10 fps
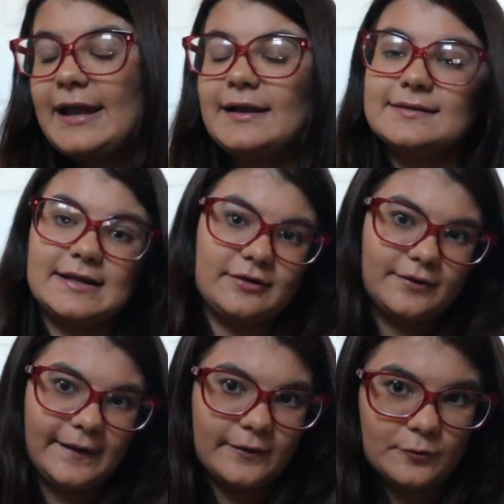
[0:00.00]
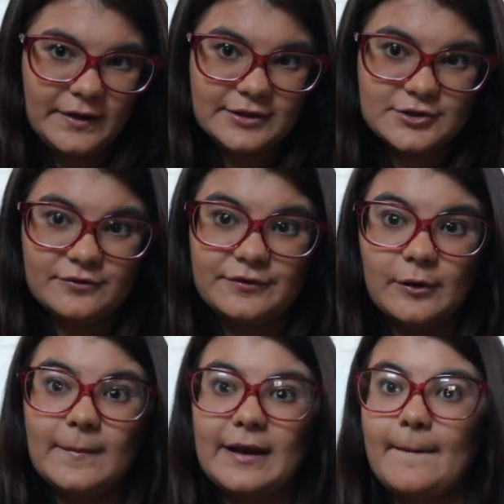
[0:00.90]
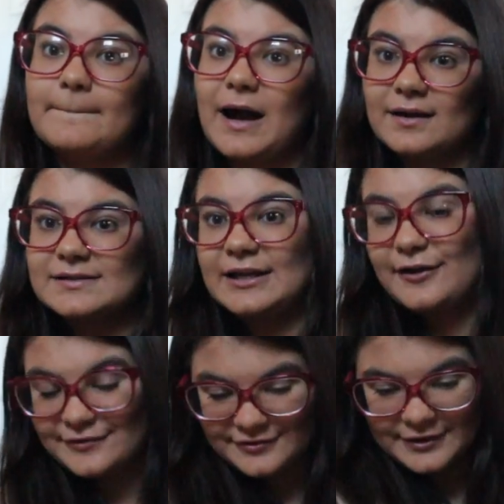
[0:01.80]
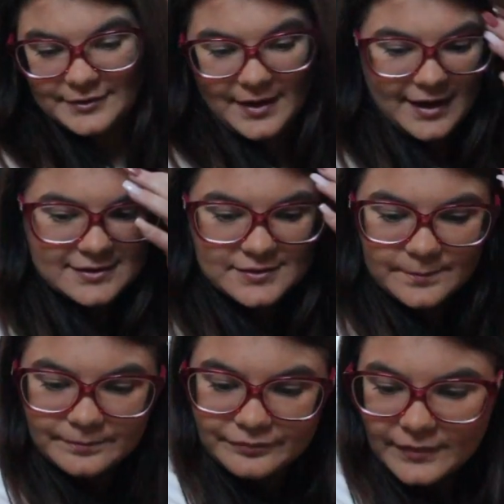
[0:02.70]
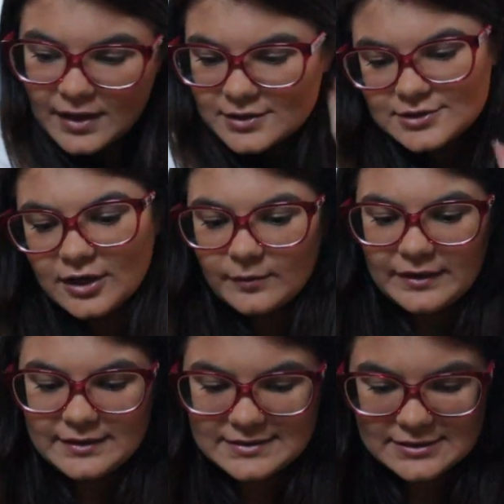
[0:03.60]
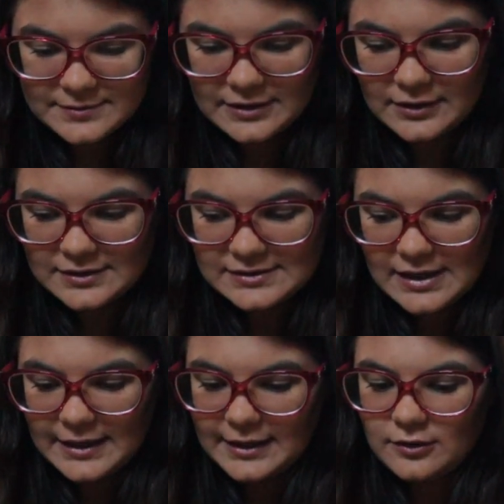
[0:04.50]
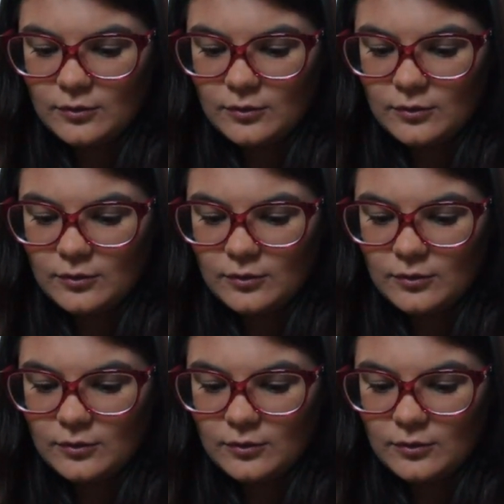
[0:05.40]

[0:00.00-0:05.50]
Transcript: and I thought I would wait to film an unboxing for you guys. So this is what it looks like